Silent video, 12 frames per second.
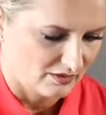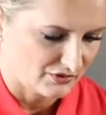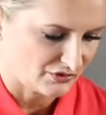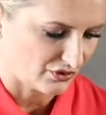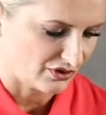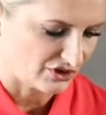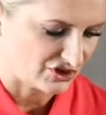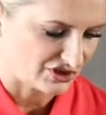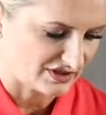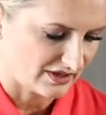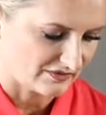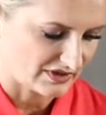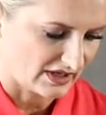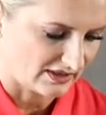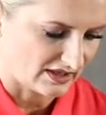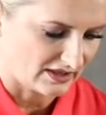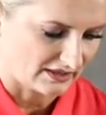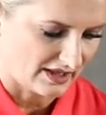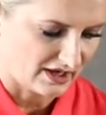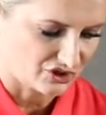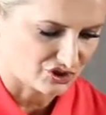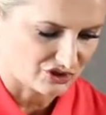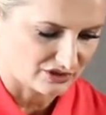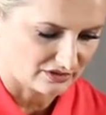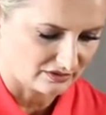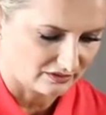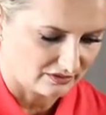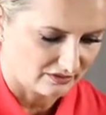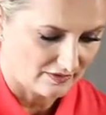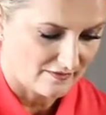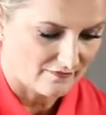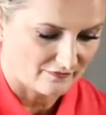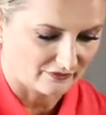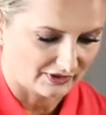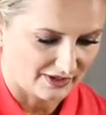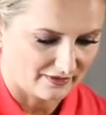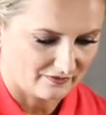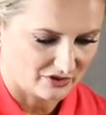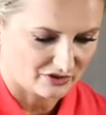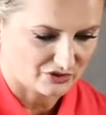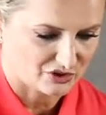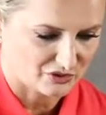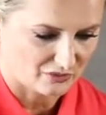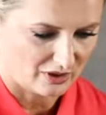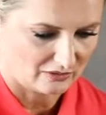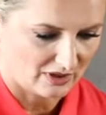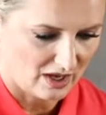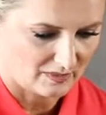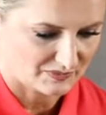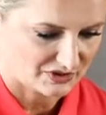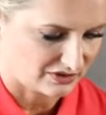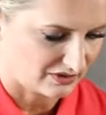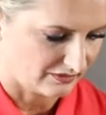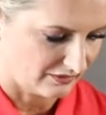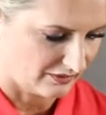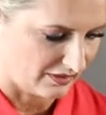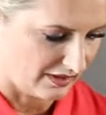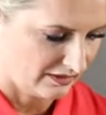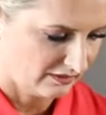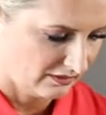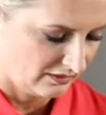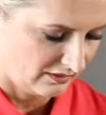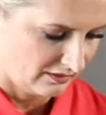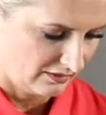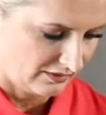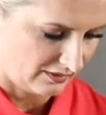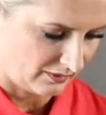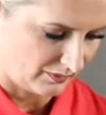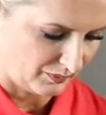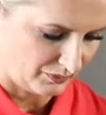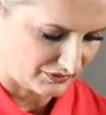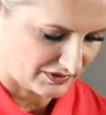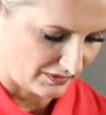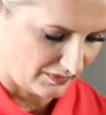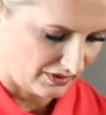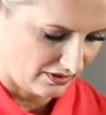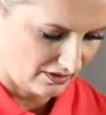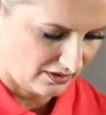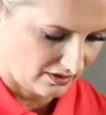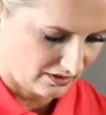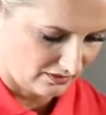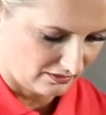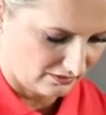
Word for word: so that it just gives that, that extra flavor to our lobster, all right? And we'll put some here.